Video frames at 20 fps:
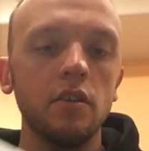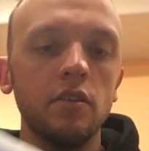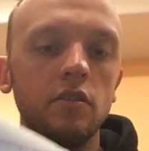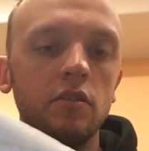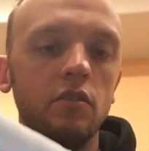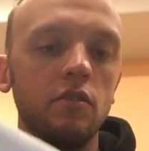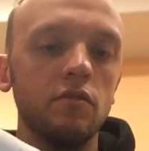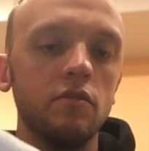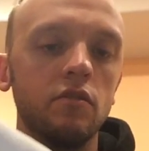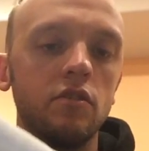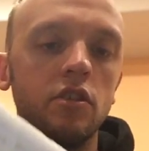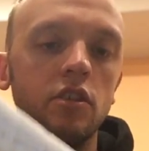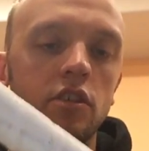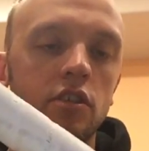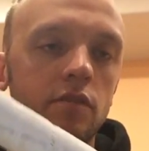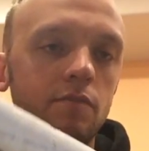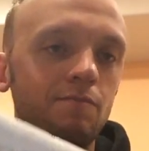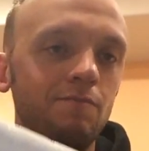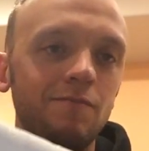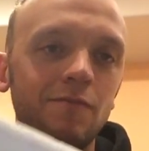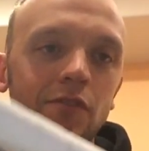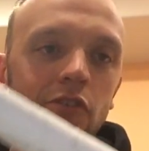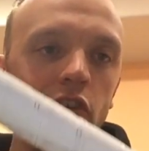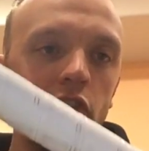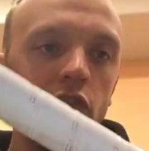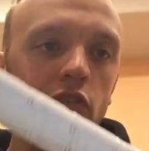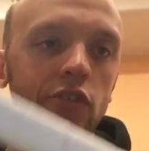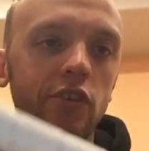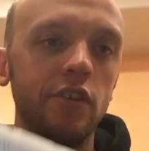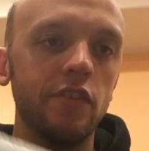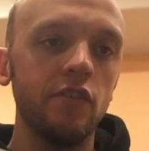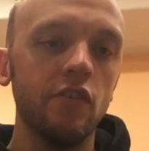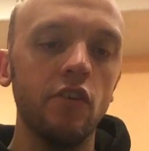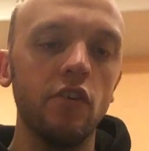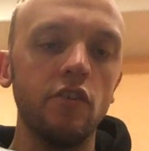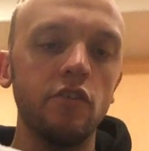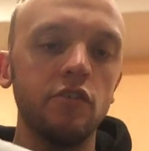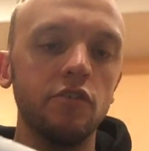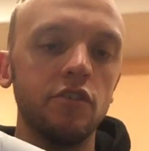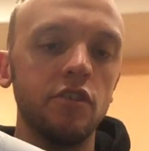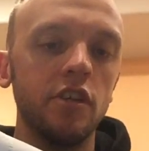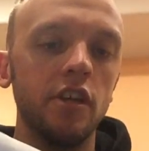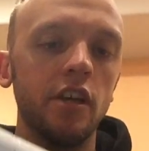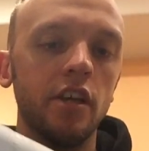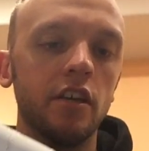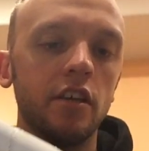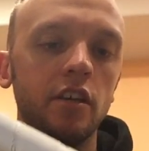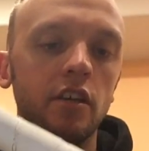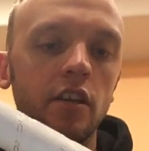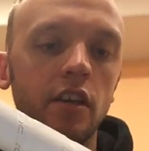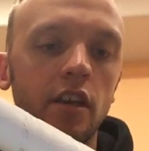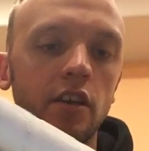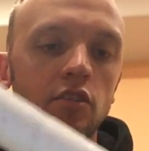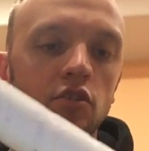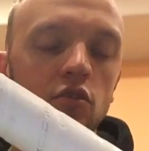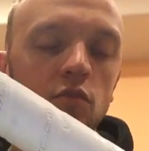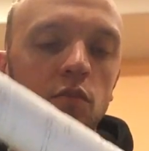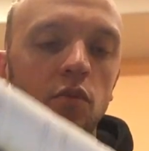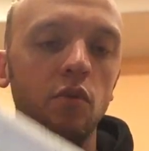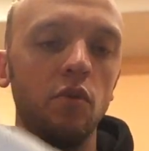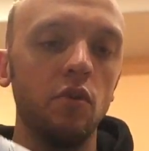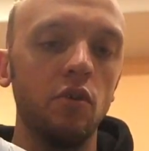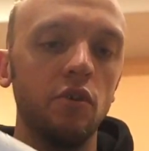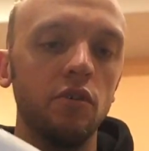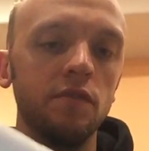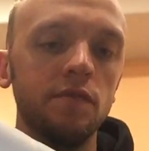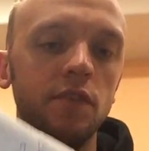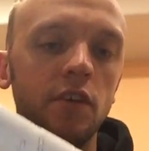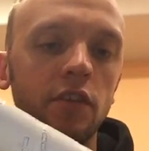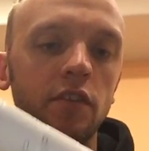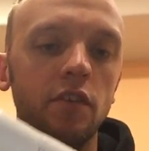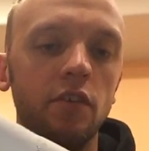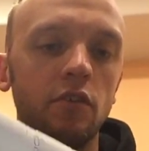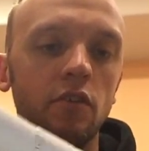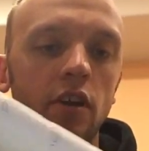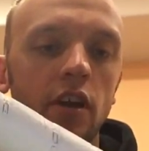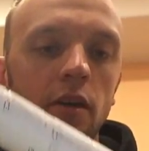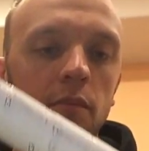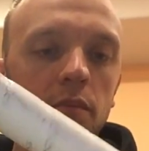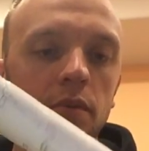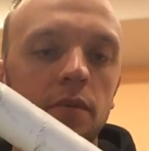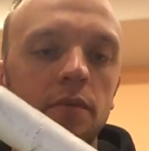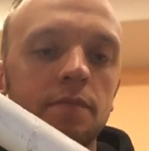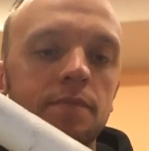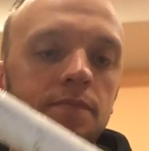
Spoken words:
So just literally turn your stick as you pull on the grip,